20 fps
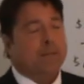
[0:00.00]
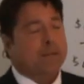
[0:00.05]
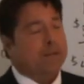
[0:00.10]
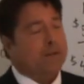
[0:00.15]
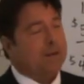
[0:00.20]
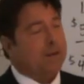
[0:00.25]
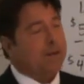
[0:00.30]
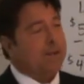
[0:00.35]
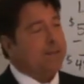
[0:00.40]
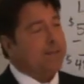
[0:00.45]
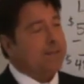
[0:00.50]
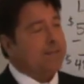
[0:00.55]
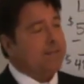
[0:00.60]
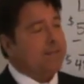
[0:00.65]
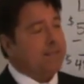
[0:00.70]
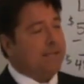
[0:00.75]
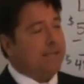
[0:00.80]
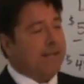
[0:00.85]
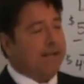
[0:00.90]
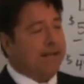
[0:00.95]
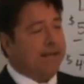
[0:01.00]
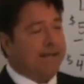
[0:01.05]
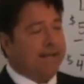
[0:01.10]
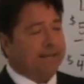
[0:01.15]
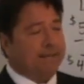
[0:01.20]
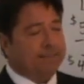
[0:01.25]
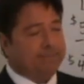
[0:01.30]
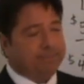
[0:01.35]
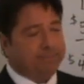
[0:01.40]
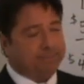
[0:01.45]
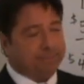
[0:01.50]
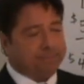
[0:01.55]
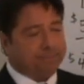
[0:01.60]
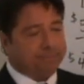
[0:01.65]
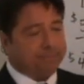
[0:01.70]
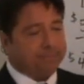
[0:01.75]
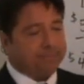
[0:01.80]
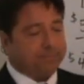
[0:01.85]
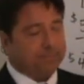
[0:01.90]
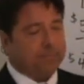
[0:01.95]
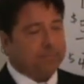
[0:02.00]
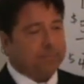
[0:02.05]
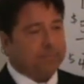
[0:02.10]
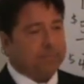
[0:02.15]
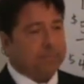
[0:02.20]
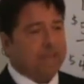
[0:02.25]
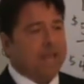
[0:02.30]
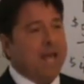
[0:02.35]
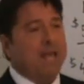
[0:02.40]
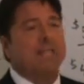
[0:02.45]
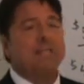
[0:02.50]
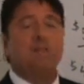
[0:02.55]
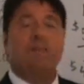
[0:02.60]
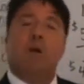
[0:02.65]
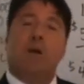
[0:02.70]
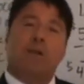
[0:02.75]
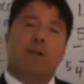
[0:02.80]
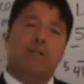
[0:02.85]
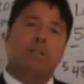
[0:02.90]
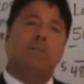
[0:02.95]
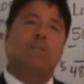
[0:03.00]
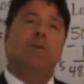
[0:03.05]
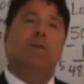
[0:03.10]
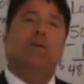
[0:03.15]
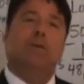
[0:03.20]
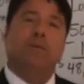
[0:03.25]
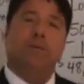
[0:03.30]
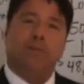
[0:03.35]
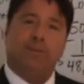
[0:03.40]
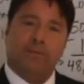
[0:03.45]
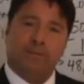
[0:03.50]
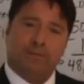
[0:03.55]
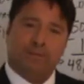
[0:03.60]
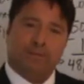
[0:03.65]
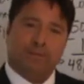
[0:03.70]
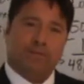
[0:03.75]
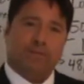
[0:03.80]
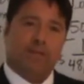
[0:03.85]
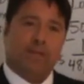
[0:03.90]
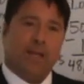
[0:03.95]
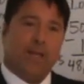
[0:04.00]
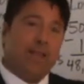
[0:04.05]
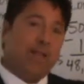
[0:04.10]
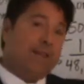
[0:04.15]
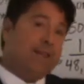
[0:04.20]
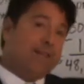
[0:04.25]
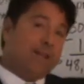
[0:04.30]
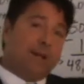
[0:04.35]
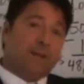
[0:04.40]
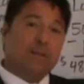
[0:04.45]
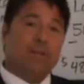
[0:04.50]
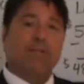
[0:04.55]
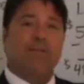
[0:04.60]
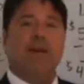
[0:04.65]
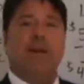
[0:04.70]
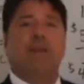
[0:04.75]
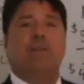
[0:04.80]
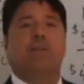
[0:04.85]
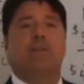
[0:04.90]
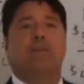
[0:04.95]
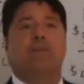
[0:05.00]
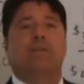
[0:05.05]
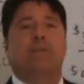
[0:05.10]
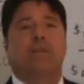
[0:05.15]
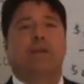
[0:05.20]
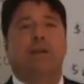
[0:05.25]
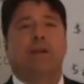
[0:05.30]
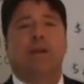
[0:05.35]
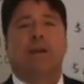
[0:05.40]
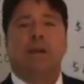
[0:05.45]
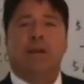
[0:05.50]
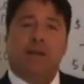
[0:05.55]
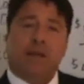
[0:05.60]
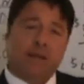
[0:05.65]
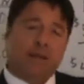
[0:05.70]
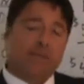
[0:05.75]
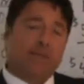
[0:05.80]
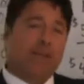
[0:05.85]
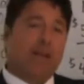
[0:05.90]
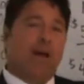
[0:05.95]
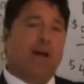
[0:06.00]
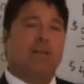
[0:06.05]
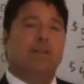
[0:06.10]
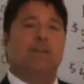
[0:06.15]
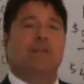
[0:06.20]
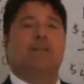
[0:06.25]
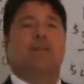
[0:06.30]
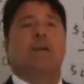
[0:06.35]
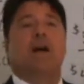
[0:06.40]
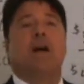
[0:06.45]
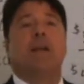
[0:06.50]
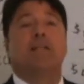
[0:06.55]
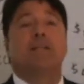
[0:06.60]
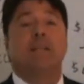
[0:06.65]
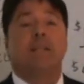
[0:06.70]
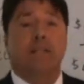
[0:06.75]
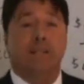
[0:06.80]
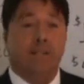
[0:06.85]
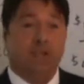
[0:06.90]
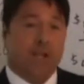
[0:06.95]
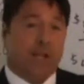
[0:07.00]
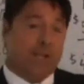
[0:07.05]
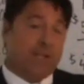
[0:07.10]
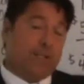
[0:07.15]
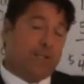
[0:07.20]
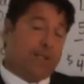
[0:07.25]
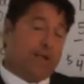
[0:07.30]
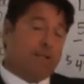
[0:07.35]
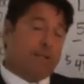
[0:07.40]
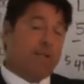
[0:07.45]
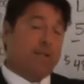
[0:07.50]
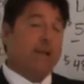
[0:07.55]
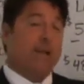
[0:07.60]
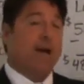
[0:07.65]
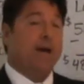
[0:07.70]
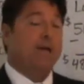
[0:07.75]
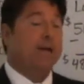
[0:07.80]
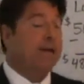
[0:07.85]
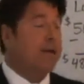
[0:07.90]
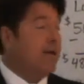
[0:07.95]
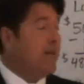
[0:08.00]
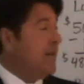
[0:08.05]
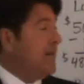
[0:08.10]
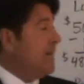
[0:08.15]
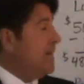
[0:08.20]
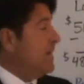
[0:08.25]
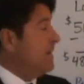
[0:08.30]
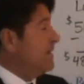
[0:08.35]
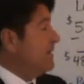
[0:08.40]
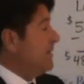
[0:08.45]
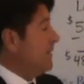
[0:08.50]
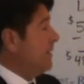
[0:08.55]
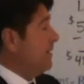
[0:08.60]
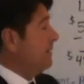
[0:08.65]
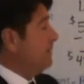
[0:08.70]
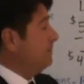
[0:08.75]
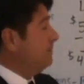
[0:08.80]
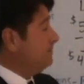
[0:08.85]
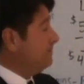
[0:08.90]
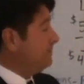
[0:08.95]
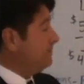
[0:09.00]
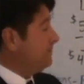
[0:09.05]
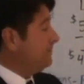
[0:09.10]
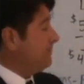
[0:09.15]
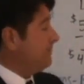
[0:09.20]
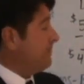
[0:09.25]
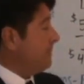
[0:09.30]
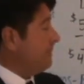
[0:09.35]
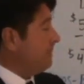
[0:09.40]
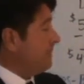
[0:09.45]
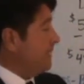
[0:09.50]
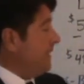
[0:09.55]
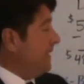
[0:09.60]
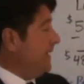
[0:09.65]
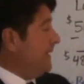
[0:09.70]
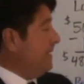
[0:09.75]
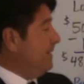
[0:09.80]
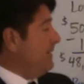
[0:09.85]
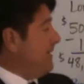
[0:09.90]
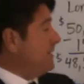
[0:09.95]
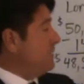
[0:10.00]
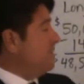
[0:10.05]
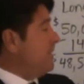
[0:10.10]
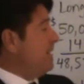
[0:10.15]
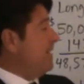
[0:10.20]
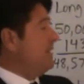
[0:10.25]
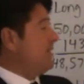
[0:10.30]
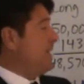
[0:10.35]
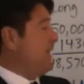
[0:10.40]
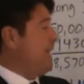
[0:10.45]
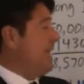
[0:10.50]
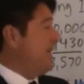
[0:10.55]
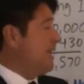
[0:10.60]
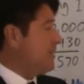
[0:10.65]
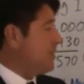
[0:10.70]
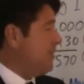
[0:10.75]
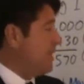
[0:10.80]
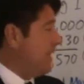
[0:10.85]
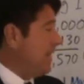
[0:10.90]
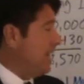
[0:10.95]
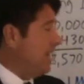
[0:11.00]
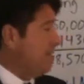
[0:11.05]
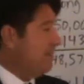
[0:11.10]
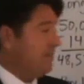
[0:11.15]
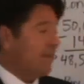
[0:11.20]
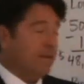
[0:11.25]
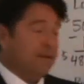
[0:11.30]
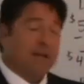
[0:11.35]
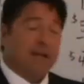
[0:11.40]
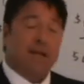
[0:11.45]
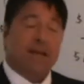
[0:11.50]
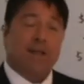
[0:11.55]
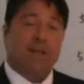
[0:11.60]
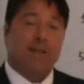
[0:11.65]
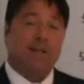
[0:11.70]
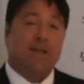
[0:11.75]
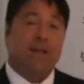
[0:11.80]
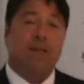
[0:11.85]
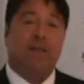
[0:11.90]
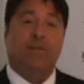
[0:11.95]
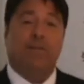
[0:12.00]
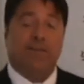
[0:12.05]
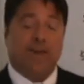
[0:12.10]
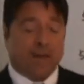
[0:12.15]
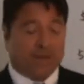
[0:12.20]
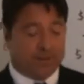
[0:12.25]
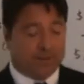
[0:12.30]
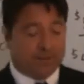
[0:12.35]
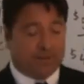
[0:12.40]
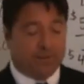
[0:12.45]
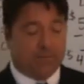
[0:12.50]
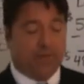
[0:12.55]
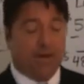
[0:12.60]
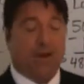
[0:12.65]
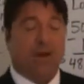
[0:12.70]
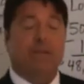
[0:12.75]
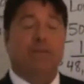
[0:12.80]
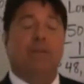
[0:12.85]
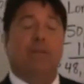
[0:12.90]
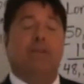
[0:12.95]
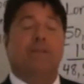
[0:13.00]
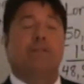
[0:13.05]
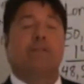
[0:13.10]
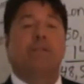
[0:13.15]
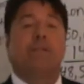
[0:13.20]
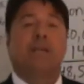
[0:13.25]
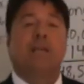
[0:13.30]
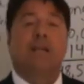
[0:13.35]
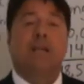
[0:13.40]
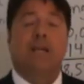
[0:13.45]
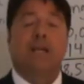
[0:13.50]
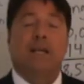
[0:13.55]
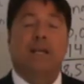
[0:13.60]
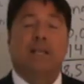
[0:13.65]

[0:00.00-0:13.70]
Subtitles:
because as the markets move, okay, that delta factor's in flux. It's constantly changing up and down. So, you know, that's why there's an ish there. There's other factors involved. There's